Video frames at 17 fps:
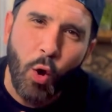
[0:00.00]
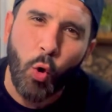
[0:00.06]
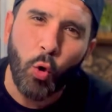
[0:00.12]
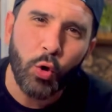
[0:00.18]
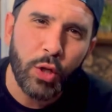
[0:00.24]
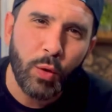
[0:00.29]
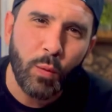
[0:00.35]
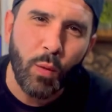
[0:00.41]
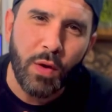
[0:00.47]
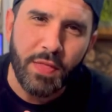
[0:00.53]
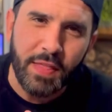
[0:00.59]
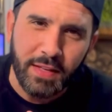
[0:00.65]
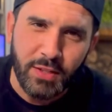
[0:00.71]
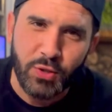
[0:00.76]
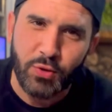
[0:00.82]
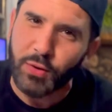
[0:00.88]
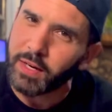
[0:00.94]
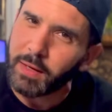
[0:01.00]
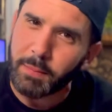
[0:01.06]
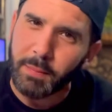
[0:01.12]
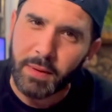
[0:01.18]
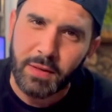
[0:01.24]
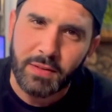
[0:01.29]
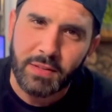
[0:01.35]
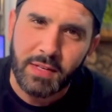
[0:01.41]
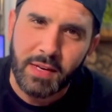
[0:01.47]
only one that's drinking
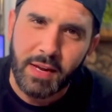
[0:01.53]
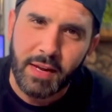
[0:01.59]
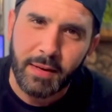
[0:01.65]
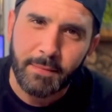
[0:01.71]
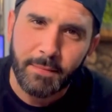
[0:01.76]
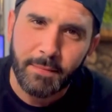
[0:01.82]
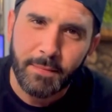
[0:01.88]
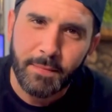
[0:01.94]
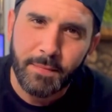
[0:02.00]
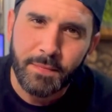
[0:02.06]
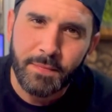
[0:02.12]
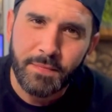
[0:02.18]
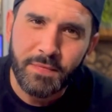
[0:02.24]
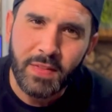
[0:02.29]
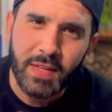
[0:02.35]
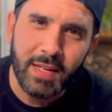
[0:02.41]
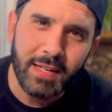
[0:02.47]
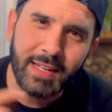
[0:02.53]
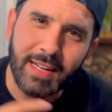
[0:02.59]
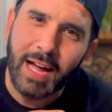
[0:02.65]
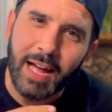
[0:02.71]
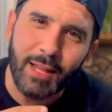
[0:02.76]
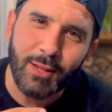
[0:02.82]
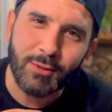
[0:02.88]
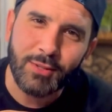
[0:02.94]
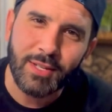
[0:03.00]
beer today.
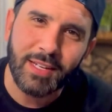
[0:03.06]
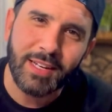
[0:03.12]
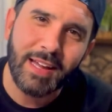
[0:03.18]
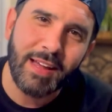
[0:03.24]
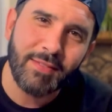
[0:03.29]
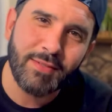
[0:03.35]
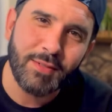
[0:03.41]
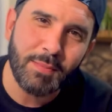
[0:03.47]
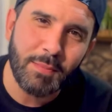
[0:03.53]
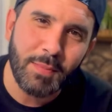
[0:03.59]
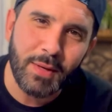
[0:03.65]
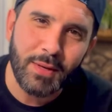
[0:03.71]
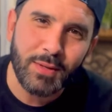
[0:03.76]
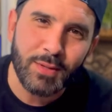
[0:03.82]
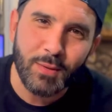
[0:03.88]
Kylo's gonna have some beer as